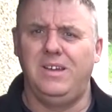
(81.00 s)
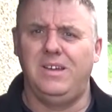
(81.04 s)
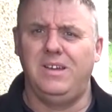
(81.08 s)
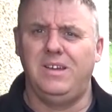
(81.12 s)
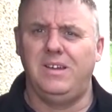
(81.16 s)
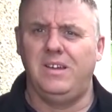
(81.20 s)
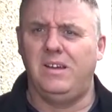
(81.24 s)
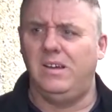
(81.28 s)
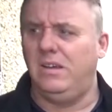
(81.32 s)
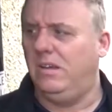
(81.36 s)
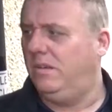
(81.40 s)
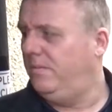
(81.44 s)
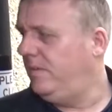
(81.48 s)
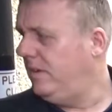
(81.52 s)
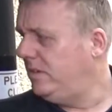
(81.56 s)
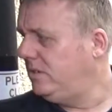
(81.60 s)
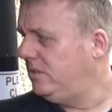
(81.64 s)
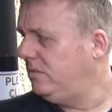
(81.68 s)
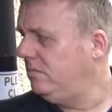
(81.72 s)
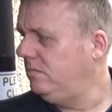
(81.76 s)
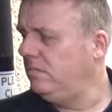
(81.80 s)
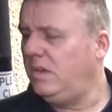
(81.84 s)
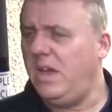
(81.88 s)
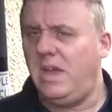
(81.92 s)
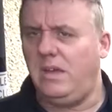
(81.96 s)
to leave. I've asked,
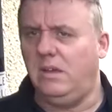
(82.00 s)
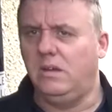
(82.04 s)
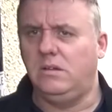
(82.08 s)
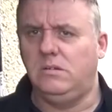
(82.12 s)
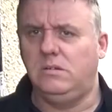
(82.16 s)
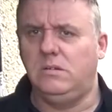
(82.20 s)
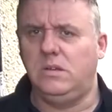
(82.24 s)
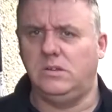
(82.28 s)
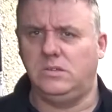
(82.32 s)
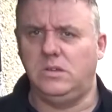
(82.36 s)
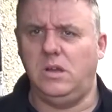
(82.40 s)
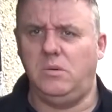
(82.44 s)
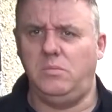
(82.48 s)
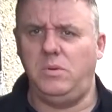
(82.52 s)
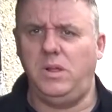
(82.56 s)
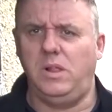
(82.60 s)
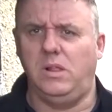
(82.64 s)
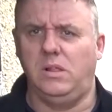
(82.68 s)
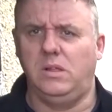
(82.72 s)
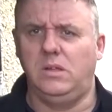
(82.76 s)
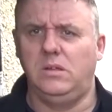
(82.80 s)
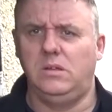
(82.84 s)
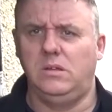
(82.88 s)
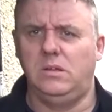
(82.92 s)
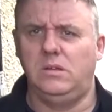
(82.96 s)
yeah, because I will.